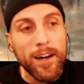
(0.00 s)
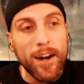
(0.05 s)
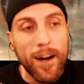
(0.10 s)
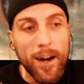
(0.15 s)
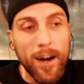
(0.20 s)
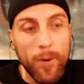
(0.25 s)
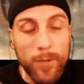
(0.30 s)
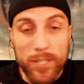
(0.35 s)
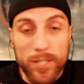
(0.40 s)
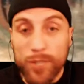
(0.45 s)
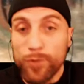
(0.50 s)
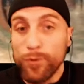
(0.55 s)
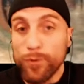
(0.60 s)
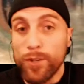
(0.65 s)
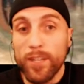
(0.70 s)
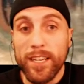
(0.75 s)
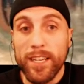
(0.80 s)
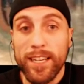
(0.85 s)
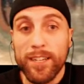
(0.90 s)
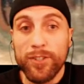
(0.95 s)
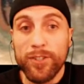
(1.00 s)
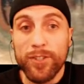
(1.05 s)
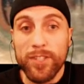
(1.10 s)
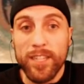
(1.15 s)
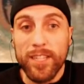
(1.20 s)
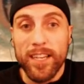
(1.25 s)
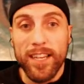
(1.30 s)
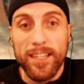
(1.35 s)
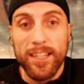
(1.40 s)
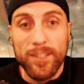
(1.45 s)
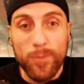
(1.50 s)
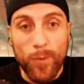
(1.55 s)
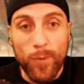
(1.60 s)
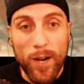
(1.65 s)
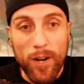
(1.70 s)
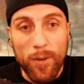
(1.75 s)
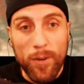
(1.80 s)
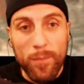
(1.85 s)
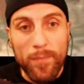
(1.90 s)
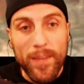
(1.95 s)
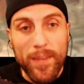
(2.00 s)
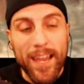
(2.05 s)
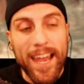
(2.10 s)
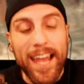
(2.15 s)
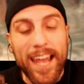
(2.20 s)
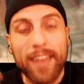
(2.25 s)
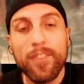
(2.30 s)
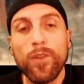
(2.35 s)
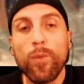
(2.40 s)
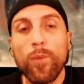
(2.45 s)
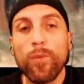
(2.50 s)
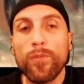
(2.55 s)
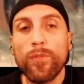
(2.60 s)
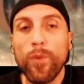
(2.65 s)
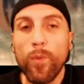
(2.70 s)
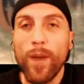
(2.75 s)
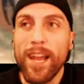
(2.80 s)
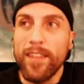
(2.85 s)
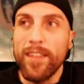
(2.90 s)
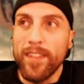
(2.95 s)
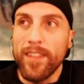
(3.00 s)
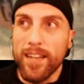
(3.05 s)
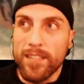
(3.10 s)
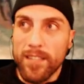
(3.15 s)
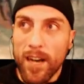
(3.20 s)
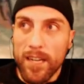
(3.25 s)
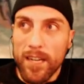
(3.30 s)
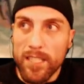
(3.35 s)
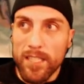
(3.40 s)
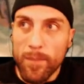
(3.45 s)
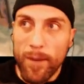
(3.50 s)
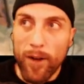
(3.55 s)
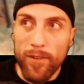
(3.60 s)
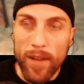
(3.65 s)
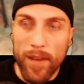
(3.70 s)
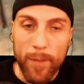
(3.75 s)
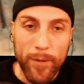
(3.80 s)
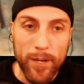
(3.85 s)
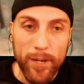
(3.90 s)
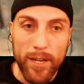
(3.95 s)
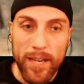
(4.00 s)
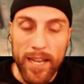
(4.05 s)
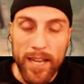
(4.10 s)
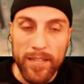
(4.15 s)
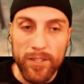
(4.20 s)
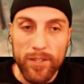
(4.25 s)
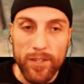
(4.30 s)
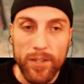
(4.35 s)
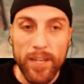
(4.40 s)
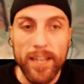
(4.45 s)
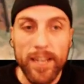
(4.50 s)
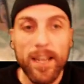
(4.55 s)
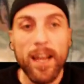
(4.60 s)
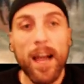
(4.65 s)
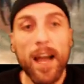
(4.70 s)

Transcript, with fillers: which is really interesting as well. And the way that it talks about Nebuchadnezzar